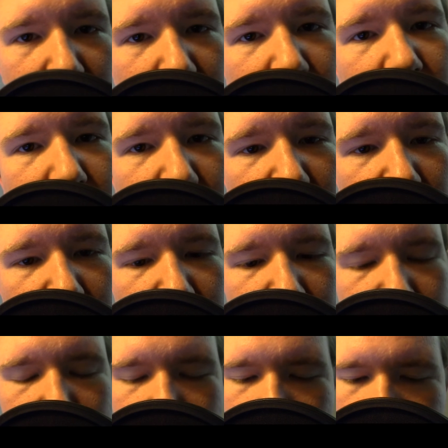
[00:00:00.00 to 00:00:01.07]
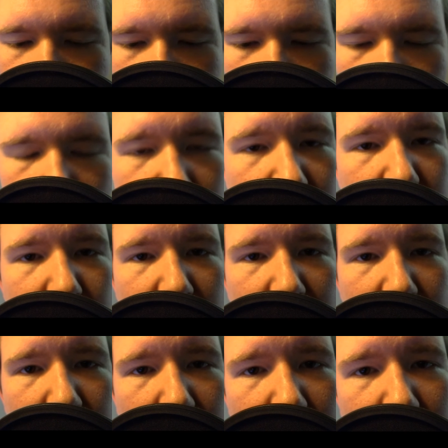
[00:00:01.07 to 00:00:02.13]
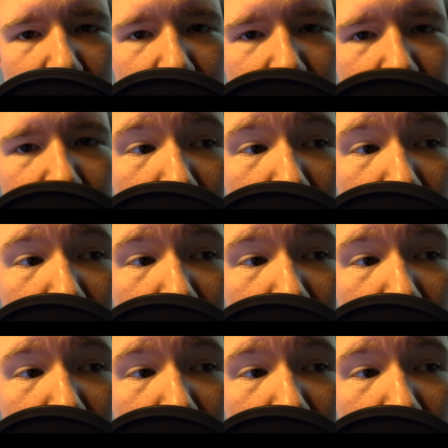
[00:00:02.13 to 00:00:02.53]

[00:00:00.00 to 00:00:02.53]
at the very latest with another Q&A.